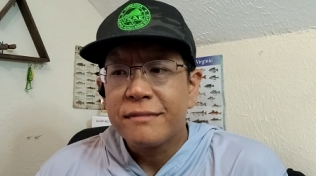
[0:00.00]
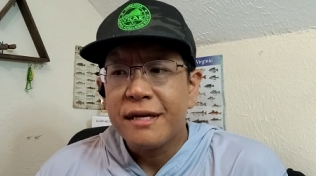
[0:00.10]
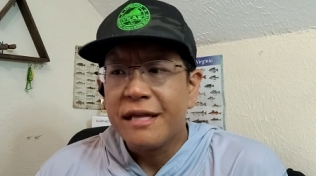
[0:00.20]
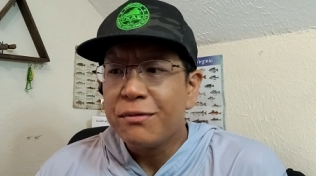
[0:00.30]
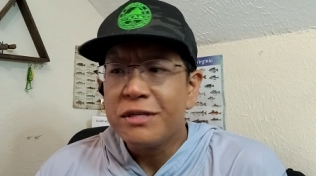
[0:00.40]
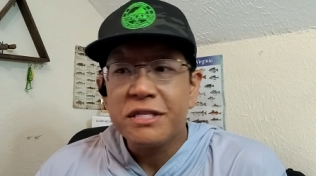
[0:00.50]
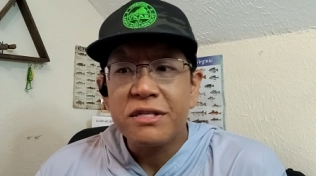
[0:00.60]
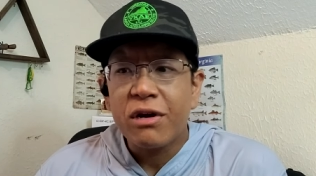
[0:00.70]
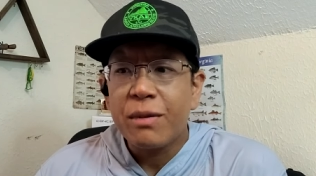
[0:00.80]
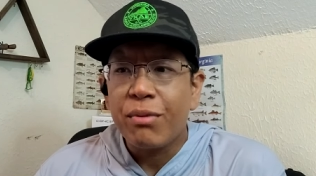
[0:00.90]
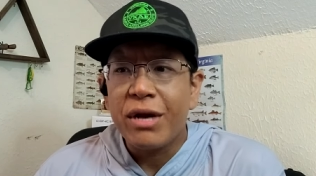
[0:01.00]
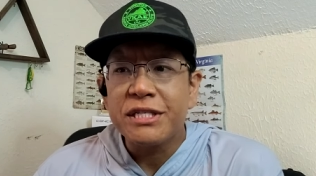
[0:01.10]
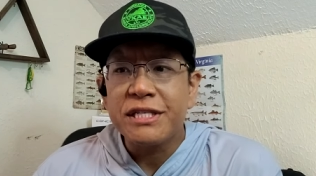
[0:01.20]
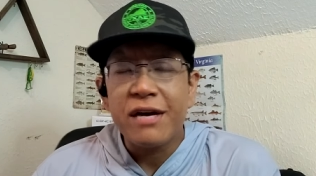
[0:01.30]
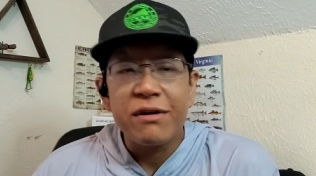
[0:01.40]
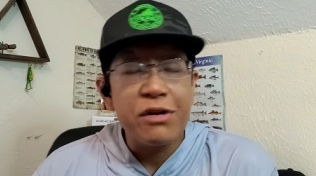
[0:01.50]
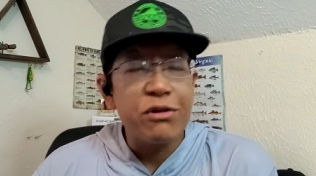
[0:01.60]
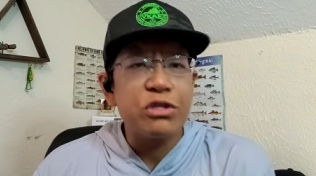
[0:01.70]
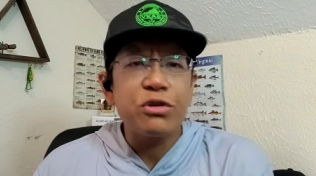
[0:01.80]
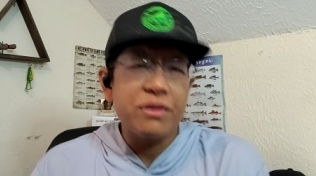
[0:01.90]
and then we just started branching out. You know,
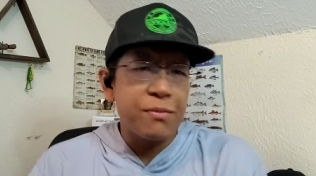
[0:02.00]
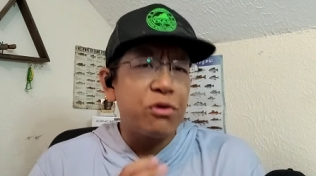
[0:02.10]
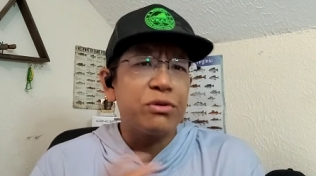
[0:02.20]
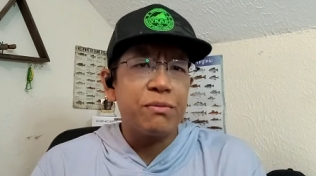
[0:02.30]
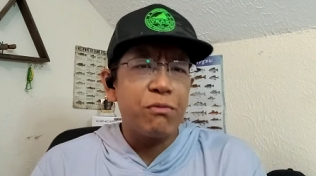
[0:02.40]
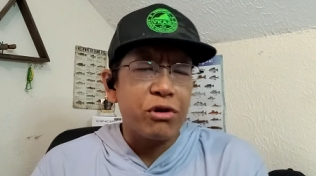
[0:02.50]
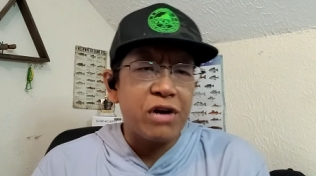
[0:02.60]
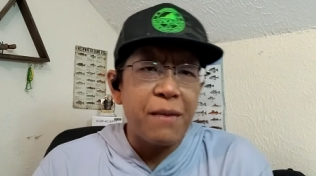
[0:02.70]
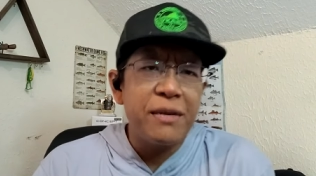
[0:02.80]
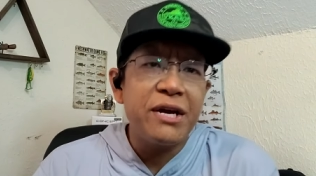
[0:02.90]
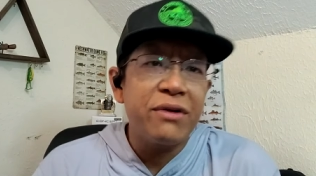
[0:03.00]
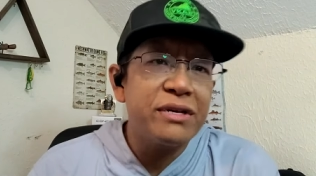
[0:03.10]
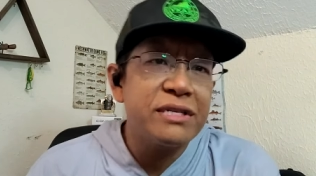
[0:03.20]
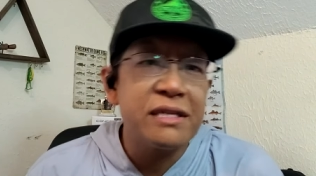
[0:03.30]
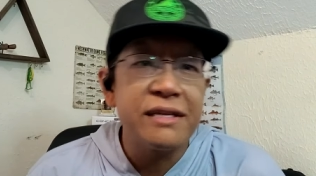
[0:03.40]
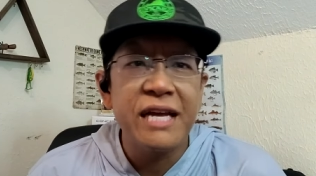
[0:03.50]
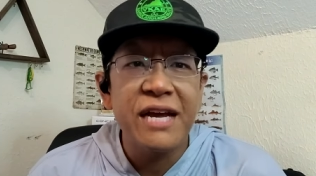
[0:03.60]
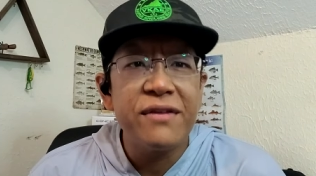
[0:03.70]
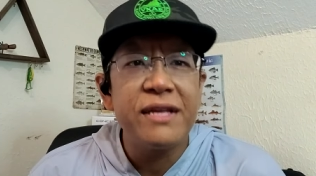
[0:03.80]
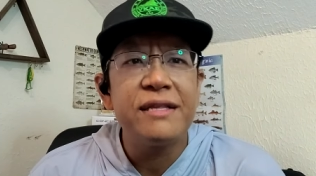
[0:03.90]
those are the most more common areas: Lynn
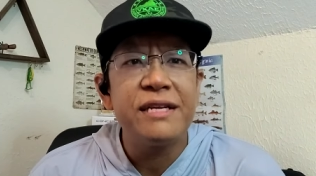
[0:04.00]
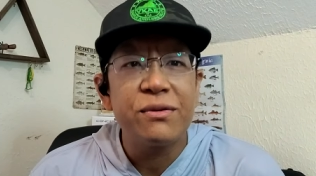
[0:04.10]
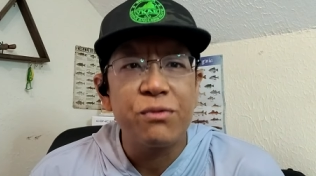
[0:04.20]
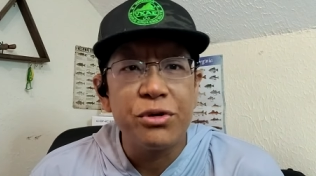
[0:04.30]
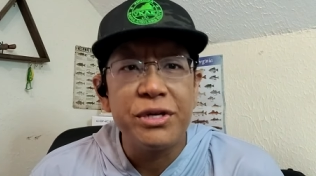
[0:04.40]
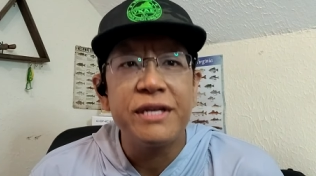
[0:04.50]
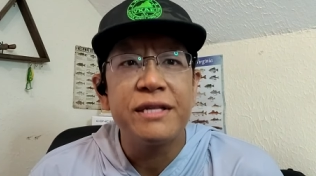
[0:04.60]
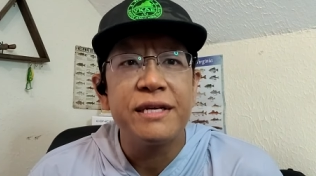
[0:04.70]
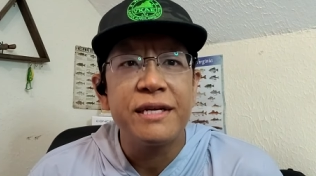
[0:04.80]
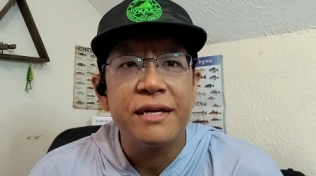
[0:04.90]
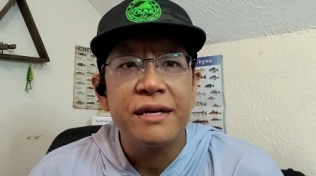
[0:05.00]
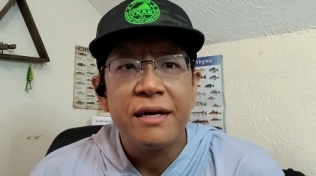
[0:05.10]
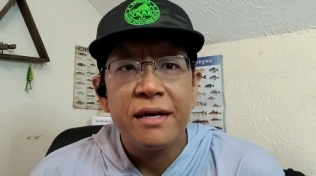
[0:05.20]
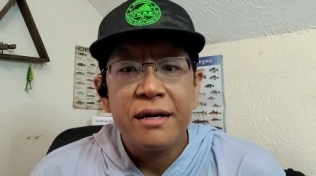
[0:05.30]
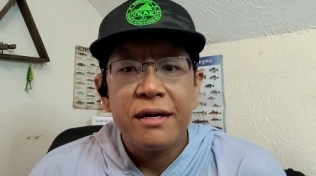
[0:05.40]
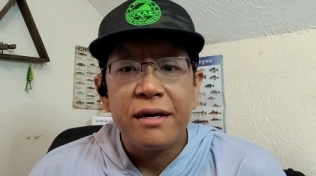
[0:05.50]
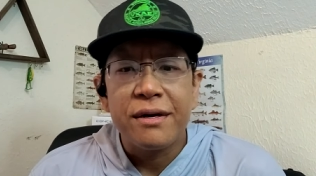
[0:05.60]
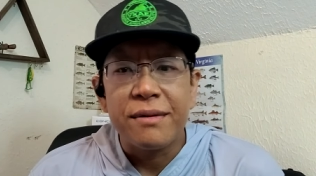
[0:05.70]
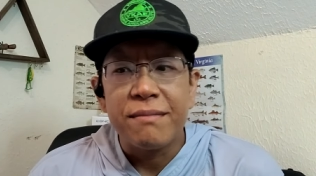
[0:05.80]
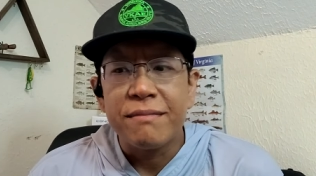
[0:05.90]
Haven Inlet, Rudy Inlet,
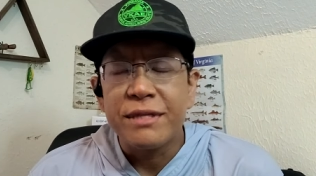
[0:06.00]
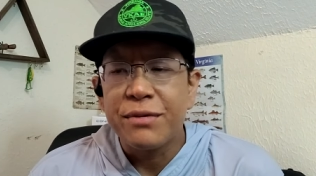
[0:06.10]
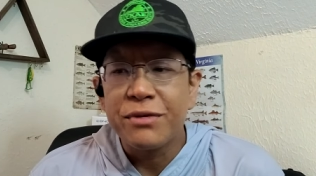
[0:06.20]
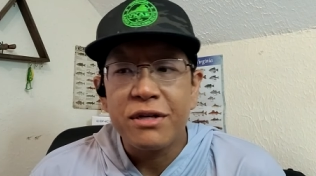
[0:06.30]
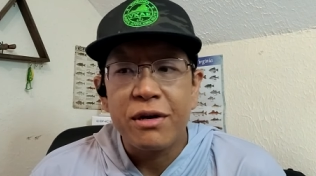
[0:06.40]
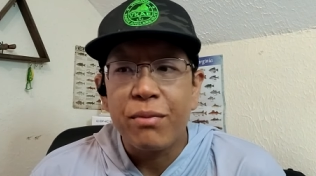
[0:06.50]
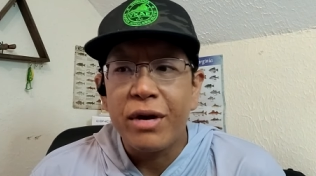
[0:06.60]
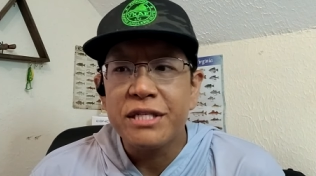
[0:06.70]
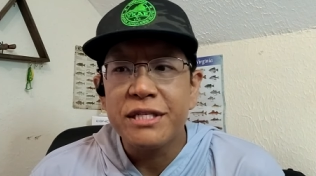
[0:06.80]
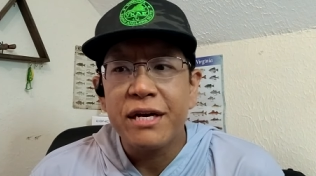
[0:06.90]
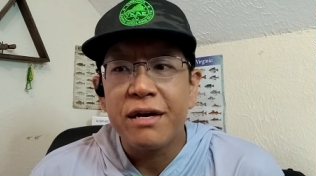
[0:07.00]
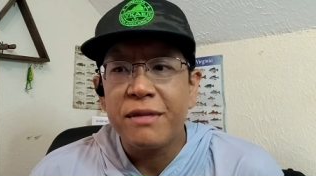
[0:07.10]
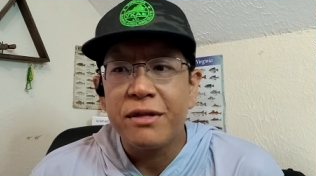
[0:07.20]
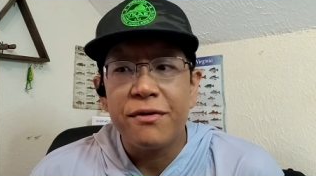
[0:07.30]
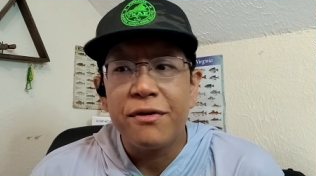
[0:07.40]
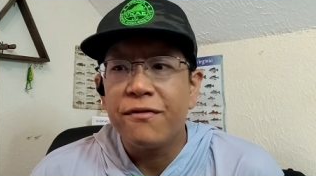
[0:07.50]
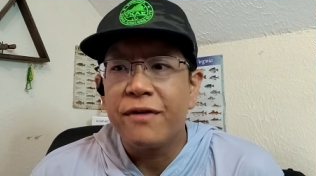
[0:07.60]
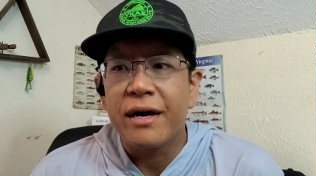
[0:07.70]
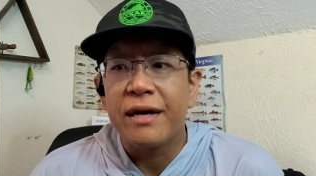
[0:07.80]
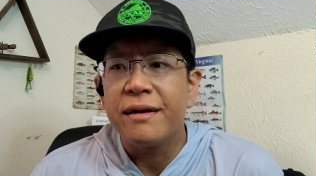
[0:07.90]
Um, but then we started branching out. I mean, you, you've
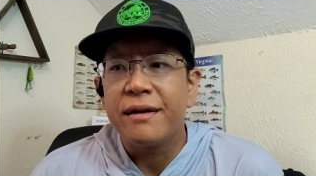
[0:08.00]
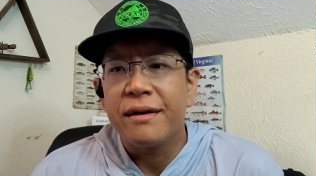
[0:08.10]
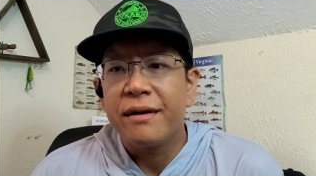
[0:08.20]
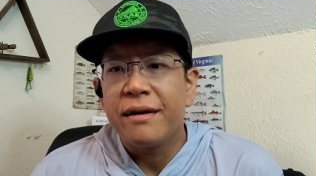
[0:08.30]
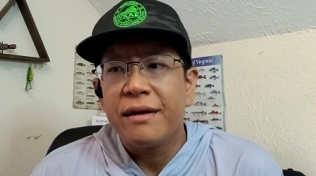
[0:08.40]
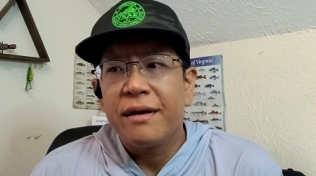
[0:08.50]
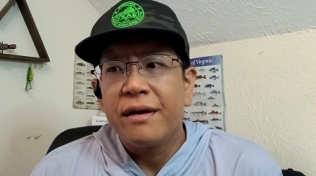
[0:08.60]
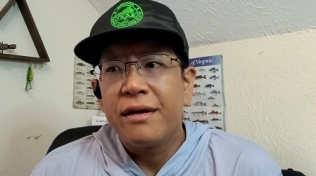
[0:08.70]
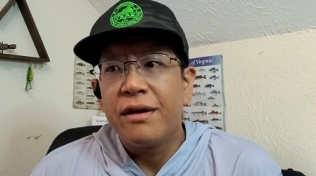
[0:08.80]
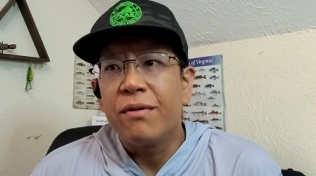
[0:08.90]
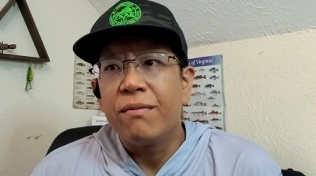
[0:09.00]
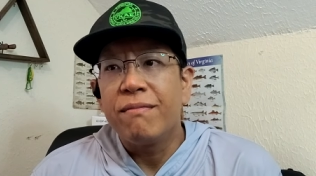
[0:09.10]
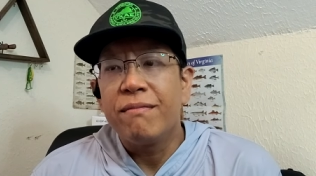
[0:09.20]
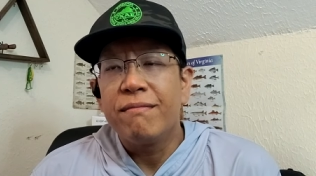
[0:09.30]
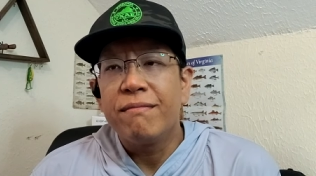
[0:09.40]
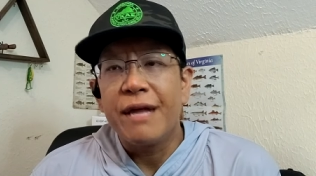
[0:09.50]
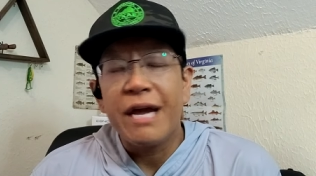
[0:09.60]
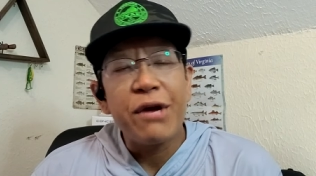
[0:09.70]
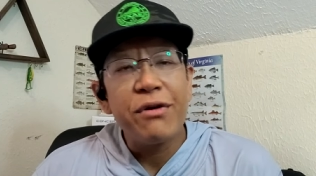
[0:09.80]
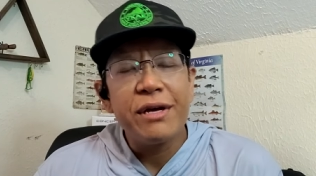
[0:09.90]
got, you know, the
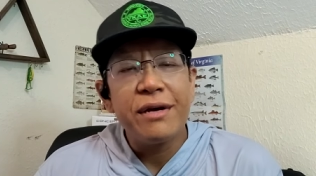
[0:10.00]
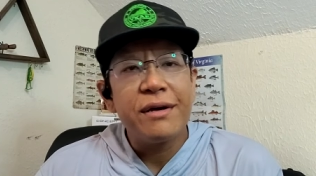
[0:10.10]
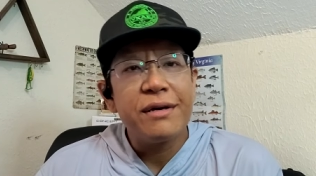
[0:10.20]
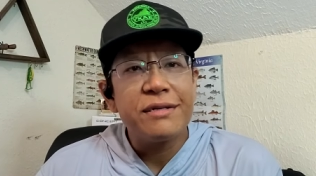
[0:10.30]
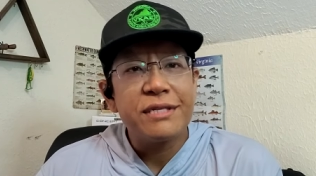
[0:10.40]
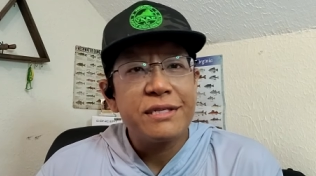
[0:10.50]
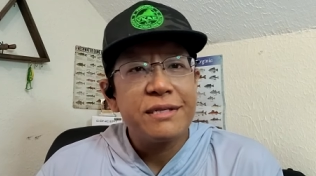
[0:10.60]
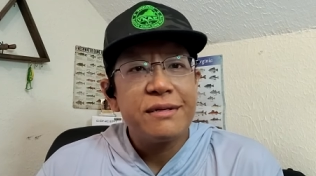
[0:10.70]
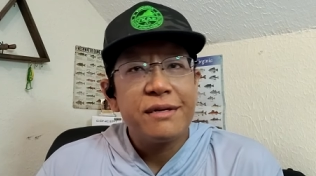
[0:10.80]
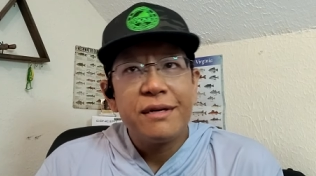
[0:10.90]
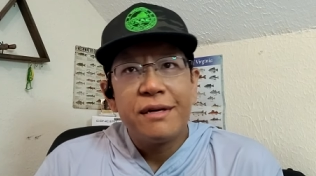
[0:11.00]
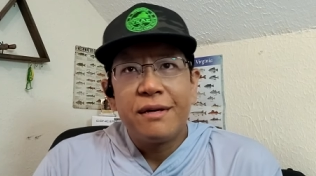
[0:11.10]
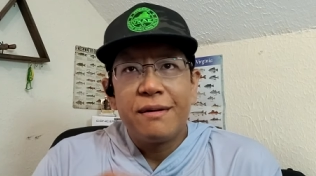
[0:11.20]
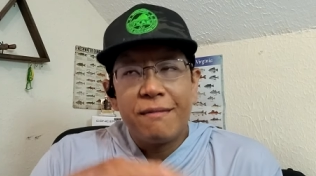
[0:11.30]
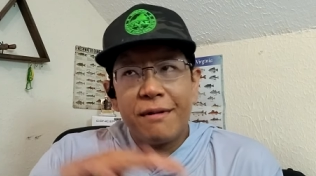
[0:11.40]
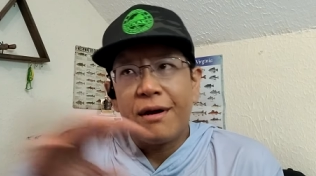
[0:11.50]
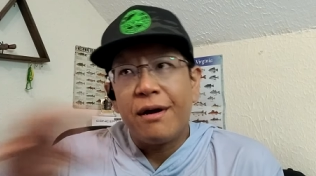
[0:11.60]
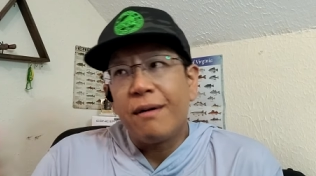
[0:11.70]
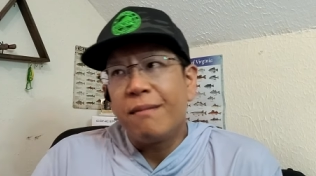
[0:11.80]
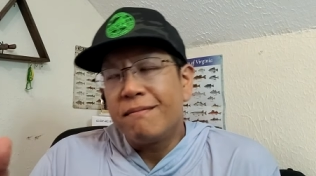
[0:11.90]
area
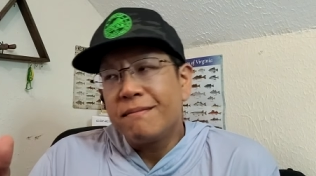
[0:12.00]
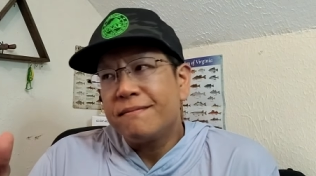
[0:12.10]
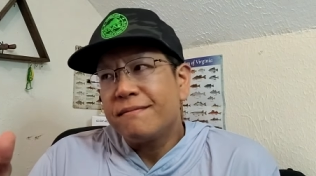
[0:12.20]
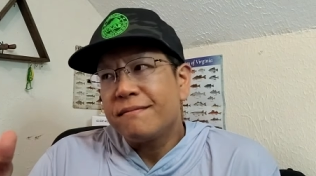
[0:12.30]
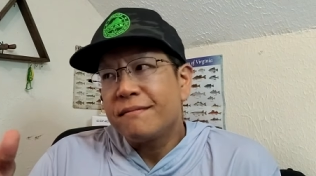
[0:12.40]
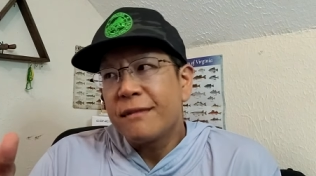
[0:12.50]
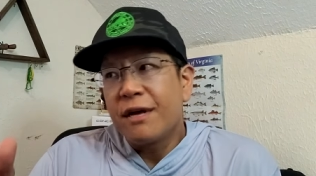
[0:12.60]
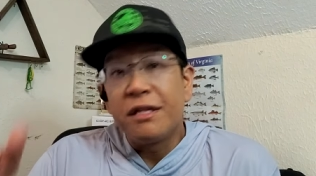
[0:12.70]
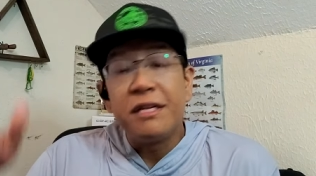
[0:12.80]
um, on